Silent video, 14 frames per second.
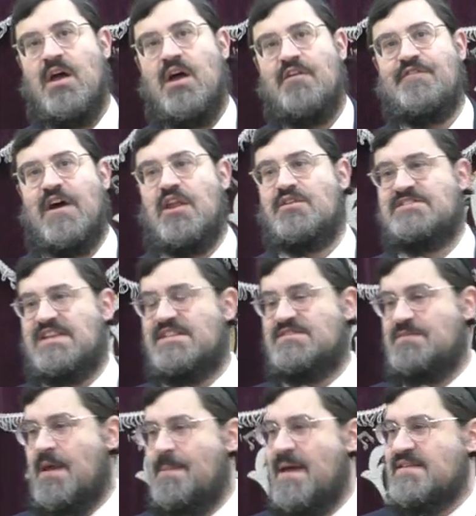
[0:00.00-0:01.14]
fellow sends
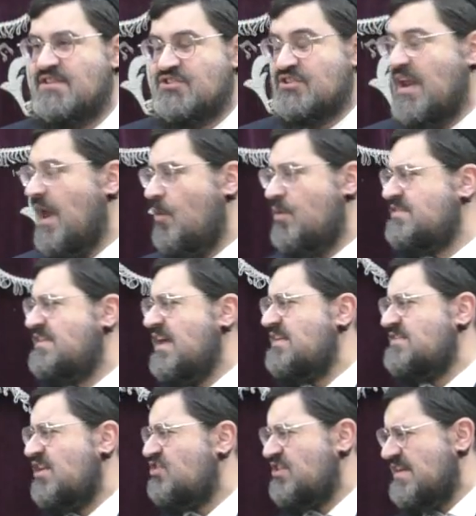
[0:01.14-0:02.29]
me a message, and I always get
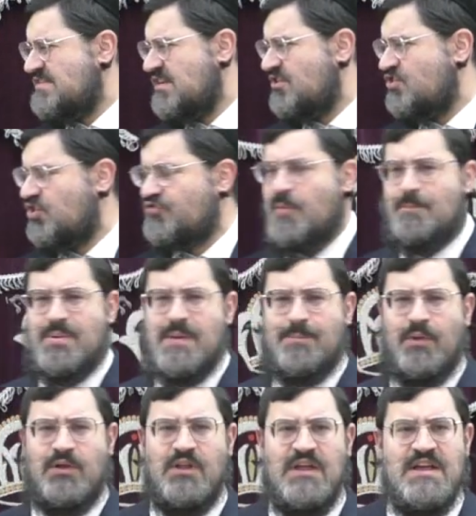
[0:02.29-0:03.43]
such chizuk just from
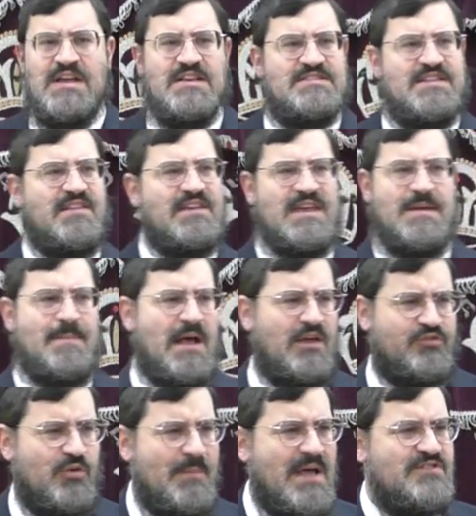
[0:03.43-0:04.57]
people sending
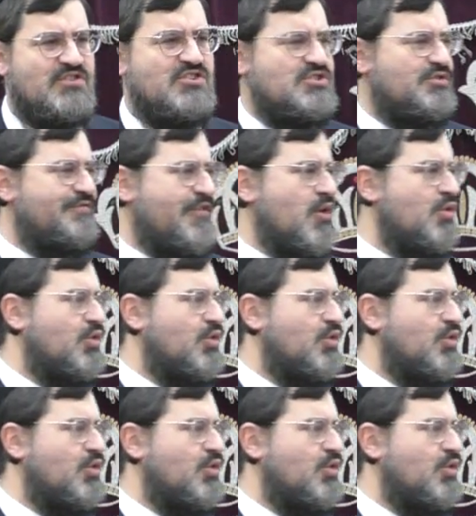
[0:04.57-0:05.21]
emails or messages or phone